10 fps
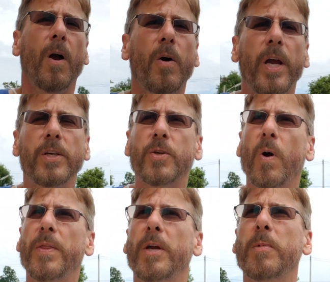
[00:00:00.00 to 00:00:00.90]
okay, so
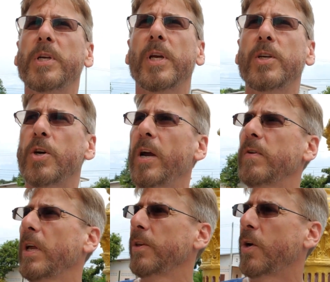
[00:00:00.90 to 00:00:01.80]
I think I'm going to take a drive
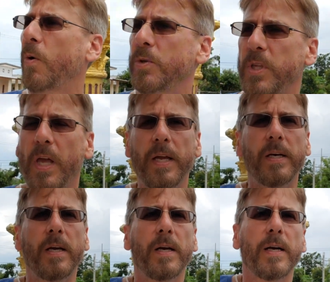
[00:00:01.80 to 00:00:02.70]
along the
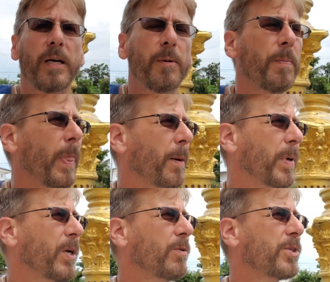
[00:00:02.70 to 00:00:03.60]
coastline. I
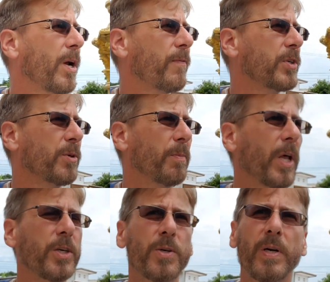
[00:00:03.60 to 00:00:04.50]
might go stop for some
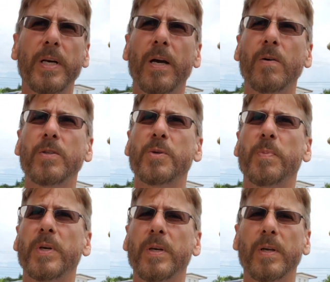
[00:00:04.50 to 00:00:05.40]
lunch right now. It's
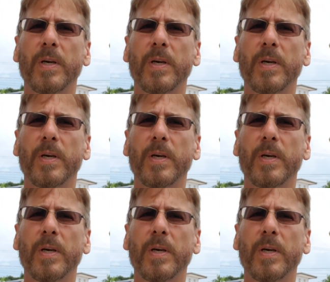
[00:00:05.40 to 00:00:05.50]
been